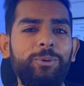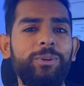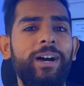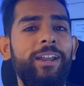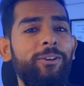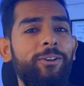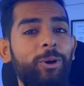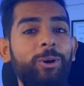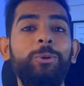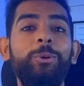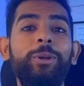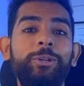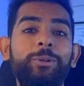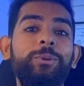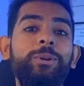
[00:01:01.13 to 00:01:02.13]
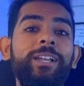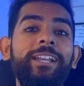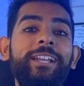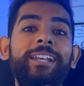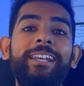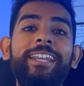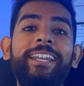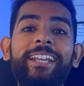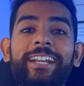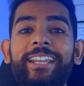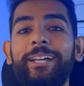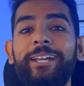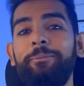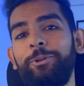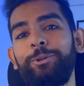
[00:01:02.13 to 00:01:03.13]
are not going to
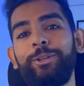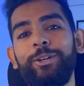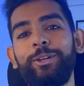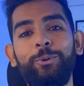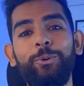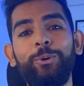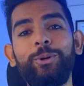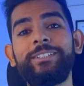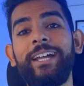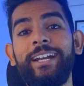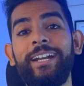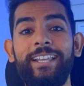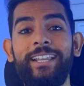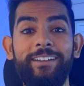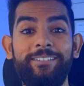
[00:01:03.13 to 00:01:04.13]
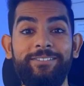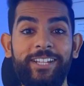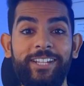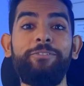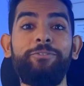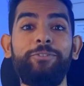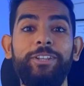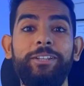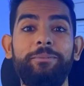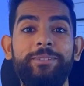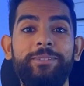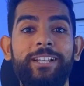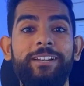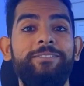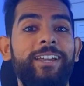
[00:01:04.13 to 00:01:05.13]
lead them to the goals that they have set for
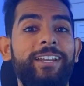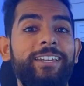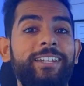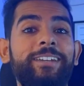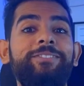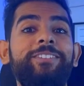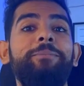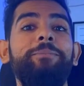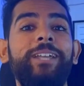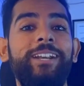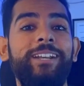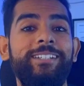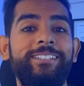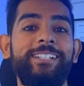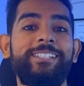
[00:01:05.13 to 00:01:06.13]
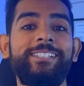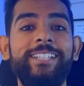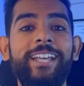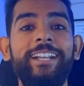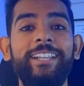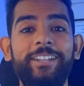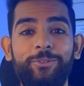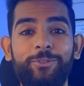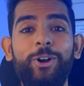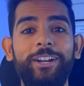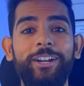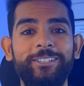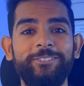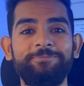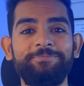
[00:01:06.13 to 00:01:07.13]
themselves and give them the results that they
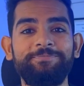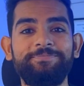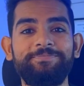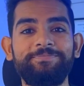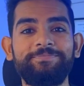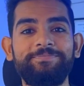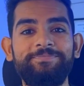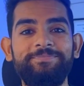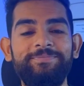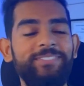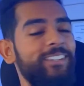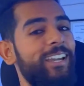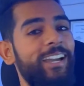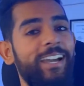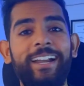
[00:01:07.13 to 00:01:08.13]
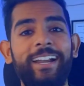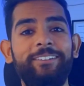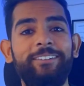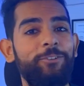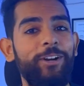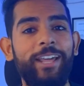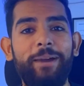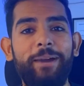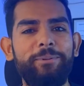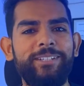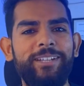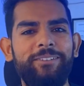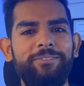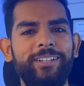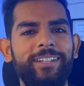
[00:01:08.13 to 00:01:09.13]
want. And what
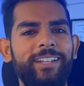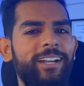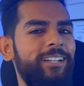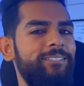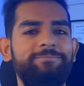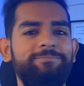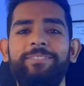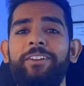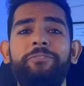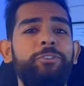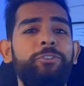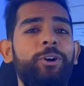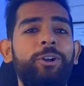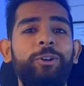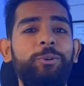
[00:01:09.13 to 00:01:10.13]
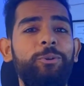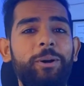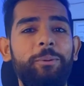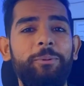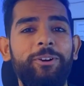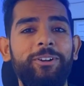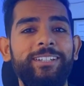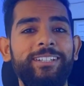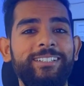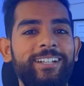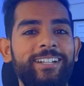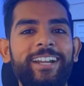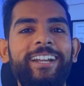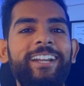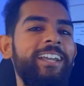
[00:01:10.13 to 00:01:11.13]
happens after that? We all know about this,
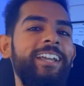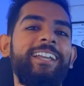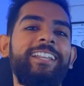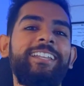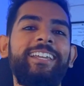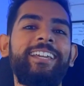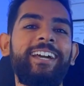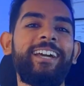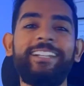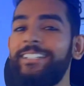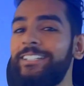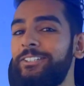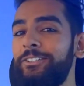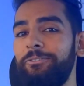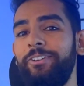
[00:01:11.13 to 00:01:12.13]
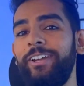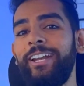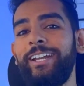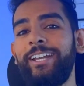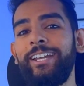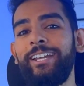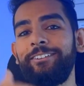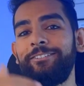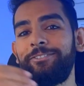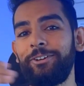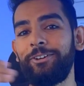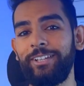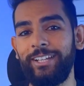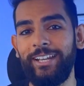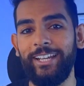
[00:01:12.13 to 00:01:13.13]
right? They are just waiting
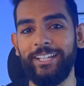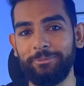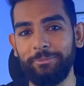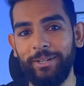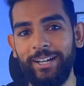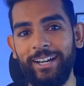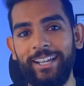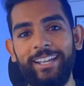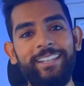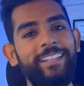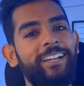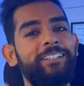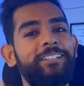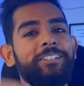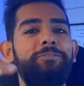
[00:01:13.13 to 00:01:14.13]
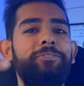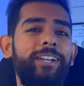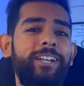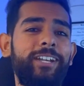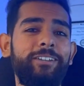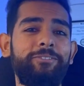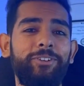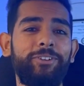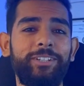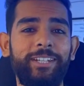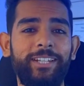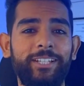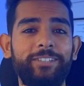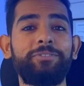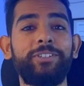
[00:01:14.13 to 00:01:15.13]
for the next Monday, they are just waiting for the
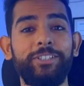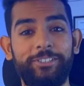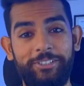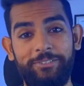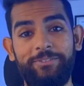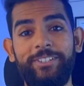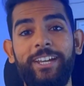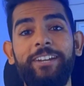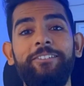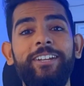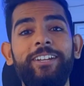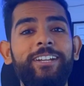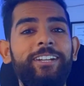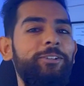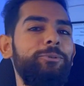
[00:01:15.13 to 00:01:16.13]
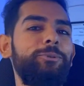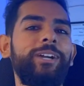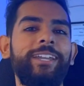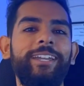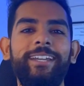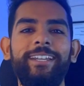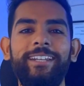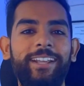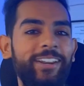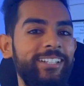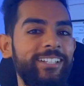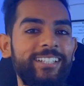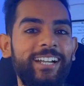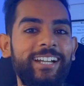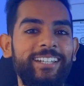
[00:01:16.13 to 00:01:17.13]
next 1st of January to again
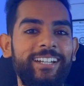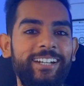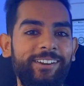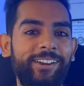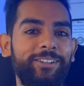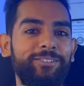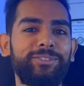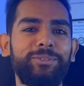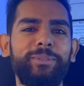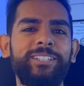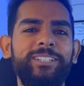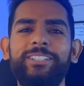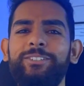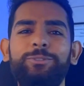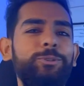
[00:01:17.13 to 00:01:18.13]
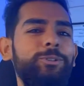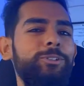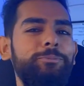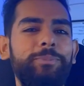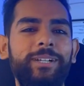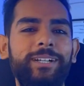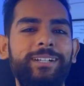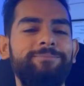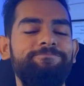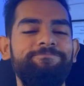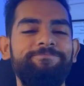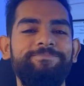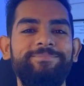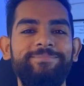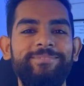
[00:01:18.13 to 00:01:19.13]
restart their transformation goals, but
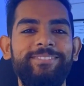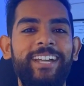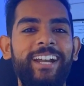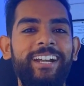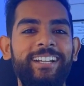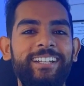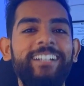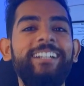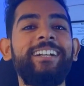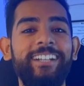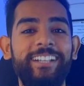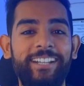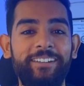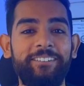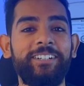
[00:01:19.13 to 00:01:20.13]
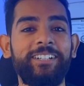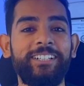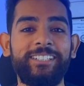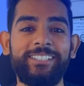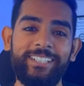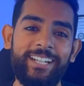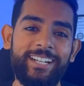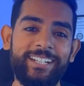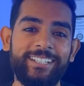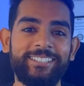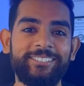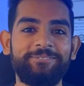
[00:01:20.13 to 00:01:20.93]
that never starts.